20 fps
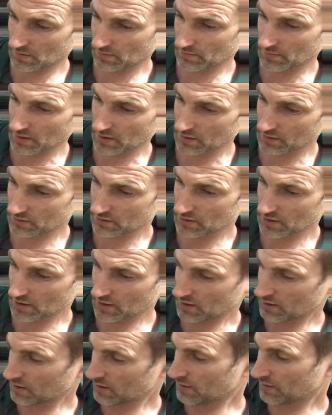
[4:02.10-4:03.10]
But
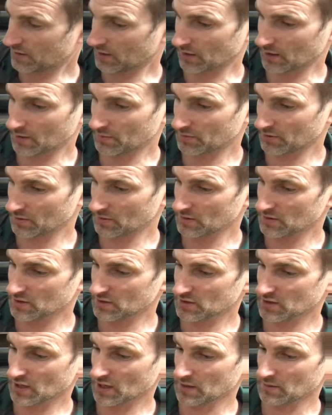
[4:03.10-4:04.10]
I think I'll probably just
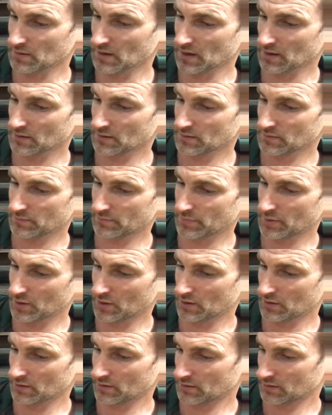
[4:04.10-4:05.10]
keep that pot
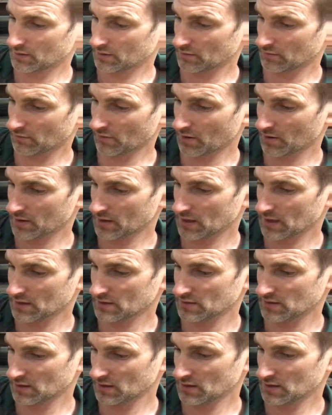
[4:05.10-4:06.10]
growing as
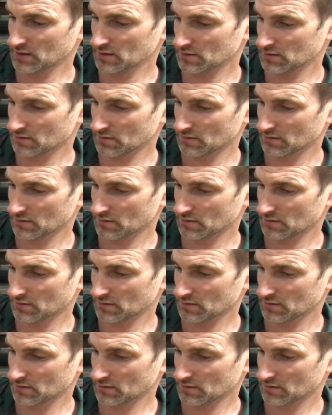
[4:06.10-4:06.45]
it is.